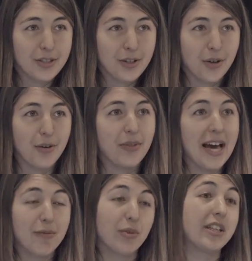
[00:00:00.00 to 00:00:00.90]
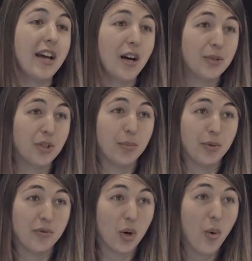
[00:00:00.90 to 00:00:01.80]
so that really helps to
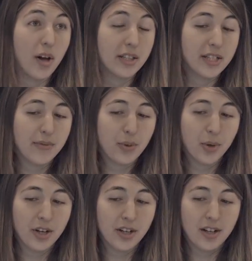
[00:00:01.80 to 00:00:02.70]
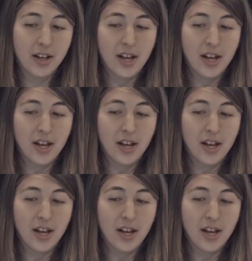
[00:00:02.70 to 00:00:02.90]
improve the quality of the work.